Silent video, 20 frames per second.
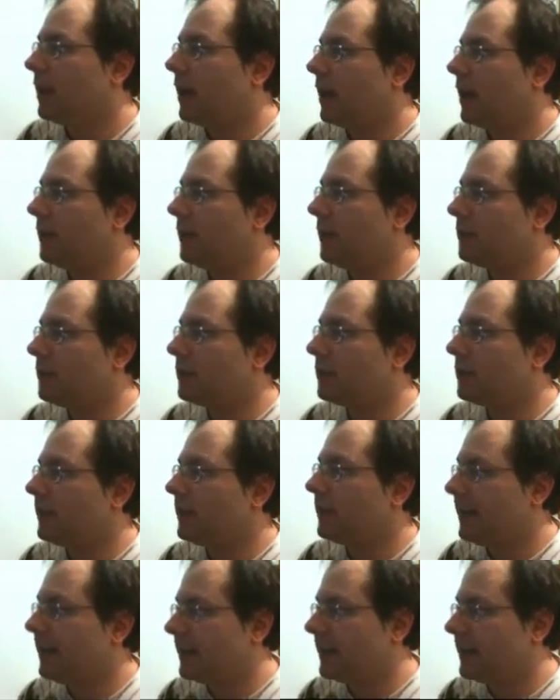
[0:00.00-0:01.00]
How do you turn
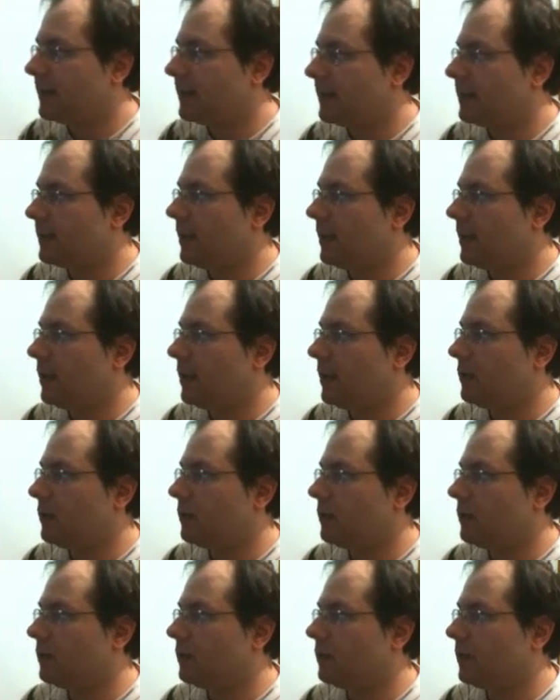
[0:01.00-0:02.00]
this
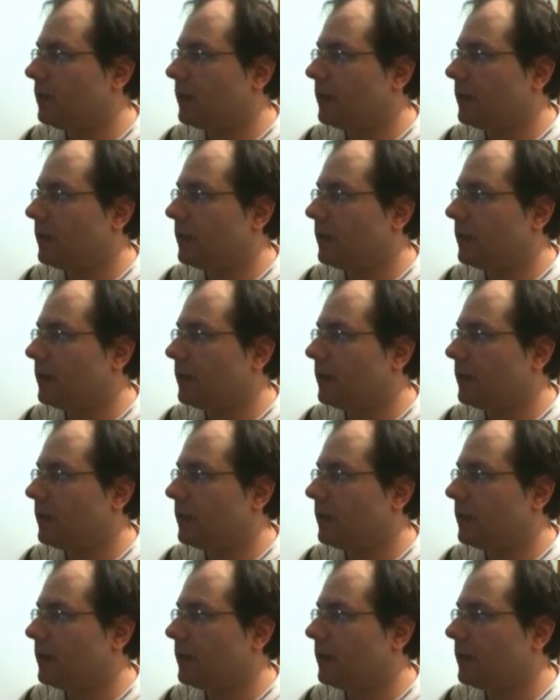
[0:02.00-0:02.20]
into